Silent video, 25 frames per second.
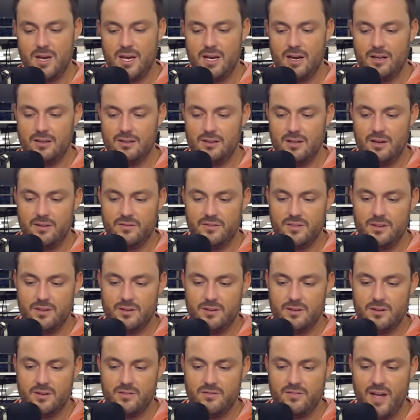and I loved
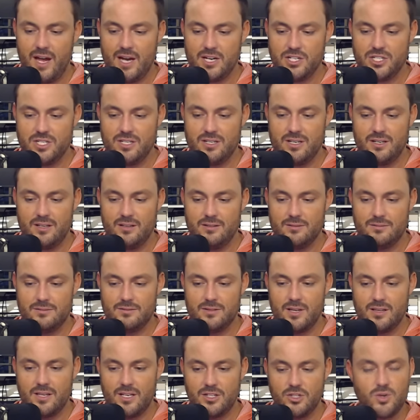the fashion and
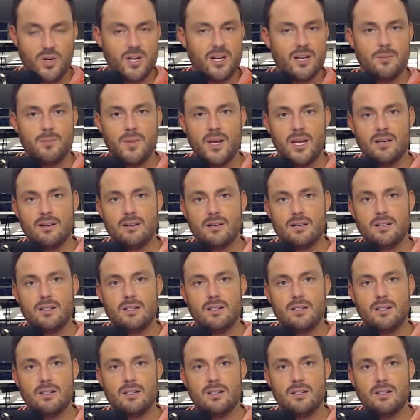that they treated me.